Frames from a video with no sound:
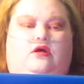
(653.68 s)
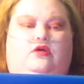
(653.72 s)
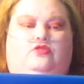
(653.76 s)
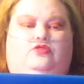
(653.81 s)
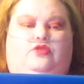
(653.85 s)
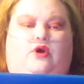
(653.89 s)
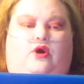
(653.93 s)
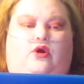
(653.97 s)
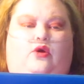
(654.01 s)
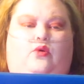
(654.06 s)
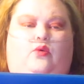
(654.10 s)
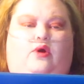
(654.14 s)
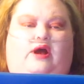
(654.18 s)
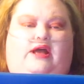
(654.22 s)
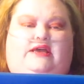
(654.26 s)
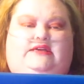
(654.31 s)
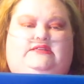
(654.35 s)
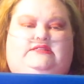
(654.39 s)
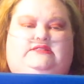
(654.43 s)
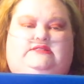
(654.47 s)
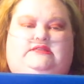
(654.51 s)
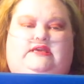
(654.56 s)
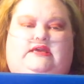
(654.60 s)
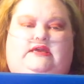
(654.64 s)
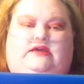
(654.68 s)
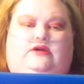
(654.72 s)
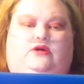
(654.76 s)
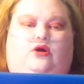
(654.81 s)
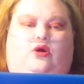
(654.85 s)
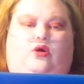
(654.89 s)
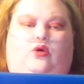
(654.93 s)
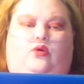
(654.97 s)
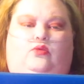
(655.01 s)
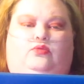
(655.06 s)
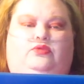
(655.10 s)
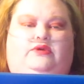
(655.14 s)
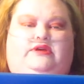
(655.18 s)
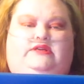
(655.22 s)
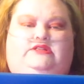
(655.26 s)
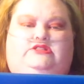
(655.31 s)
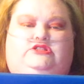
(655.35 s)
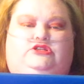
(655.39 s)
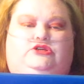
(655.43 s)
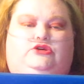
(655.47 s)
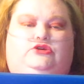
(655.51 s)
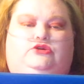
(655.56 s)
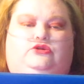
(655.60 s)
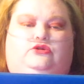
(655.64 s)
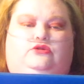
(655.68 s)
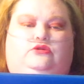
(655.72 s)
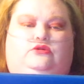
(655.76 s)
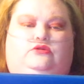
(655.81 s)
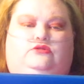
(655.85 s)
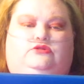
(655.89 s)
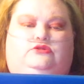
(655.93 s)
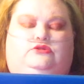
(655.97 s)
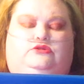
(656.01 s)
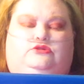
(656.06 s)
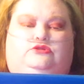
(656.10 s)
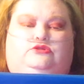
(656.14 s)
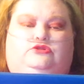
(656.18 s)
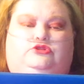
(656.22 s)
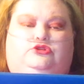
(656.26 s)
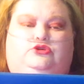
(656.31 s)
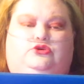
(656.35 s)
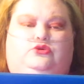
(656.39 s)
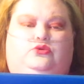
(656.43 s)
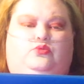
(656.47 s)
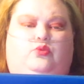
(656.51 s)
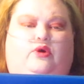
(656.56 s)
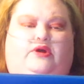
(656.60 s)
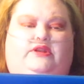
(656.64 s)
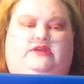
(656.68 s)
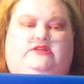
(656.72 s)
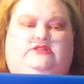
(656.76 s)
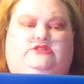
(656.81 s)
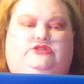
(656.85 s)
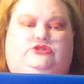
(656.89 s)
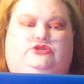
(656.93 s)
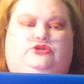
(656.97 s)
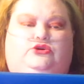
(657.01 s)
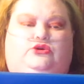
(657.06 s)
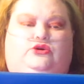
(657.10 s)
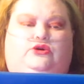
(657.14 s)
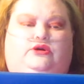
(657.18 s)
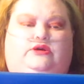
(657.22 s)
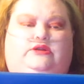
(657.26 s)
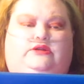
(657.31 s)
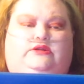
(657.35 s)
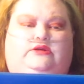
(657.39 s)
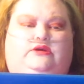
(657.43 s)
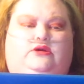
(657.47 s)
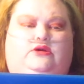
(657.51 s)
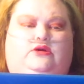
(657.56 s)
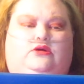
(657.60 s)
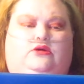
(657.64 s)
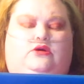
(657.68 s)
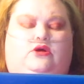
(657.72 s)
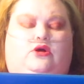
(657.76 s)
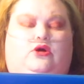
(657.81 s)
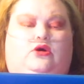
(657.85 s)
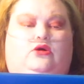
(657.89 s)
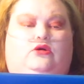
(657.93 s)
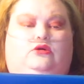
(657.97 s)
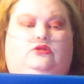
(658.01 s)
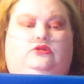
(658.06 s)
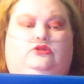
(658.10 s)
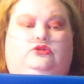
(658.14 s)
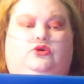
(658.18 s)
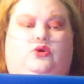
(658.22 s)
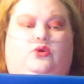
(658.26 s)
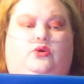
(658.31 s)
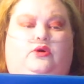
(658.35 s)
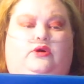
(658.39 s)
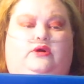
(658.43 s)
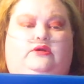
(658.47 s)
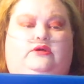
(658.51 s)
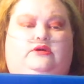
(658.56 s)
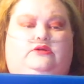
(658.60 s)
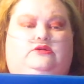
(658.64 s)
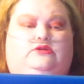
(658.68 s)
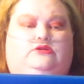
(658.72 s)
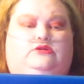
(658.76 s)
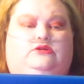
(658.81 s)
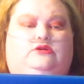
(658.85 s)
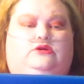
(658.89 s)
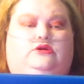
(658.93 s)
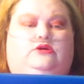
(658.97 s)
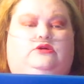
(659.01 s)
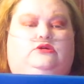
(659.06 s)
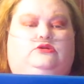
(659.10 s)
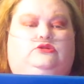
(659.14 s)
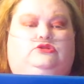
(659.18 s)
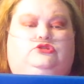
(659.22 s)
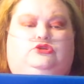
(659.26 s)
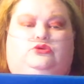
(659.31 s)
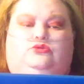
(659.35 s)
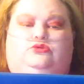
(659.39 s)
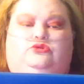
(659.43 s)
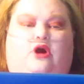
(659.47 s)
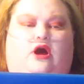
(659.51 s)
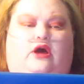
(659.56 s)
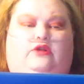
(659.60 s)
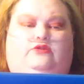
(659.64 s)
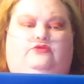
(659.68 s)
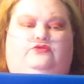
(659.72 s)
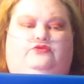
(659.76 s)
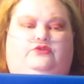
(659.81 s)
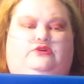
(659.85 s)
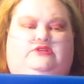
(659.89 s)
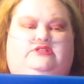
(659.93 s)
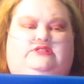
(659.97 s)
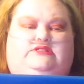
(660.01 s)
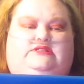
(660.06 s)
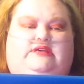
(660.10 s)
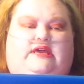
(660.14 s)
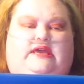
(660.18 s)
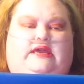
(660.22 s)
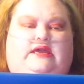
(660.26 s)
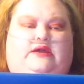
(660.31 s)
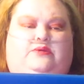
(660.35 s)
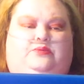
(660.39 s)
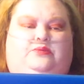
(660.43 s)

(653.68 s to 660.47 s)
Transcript: Though I seek only to good, do what is good, Lord, do not forsake